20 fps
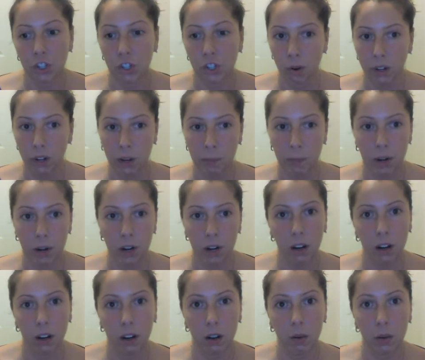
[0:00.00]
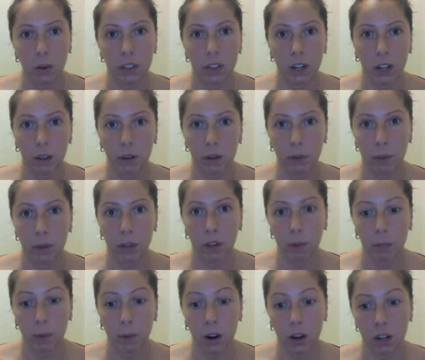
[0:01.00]
showing up on a call with an
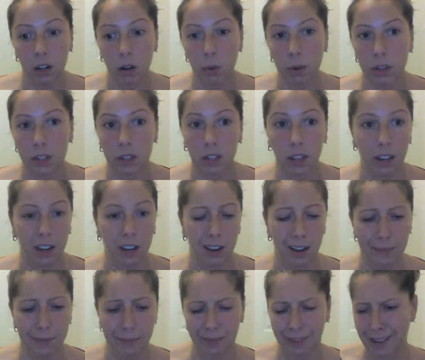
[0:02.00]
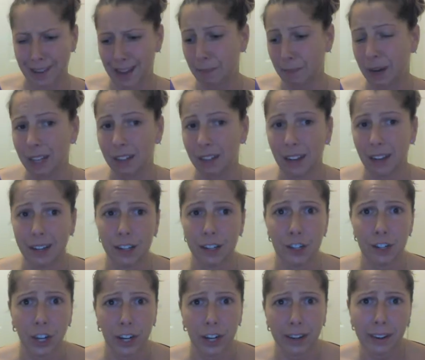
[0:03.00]
accountability partner with like a line by line
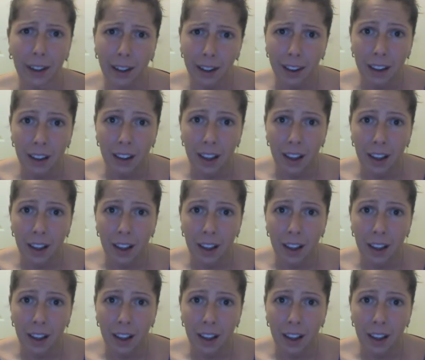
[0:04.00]
agenda